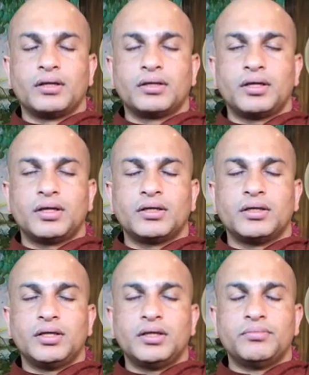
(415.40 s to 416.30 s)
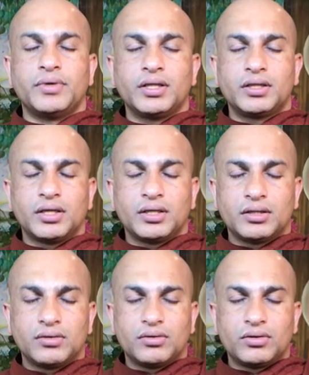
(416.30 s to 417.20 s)
take a deep breath
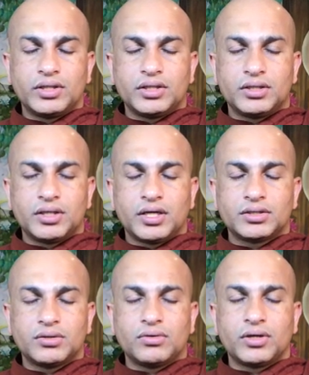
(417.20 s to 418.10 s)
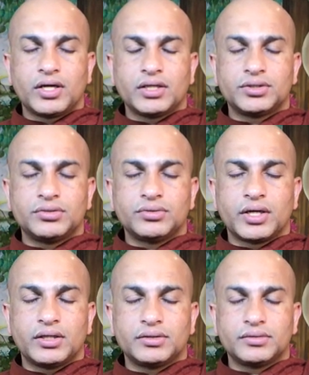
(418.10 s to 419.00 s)
and hold it as long as you
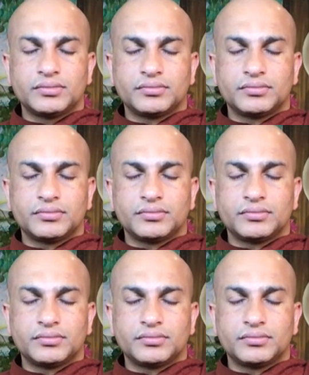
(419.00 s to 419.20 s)
can.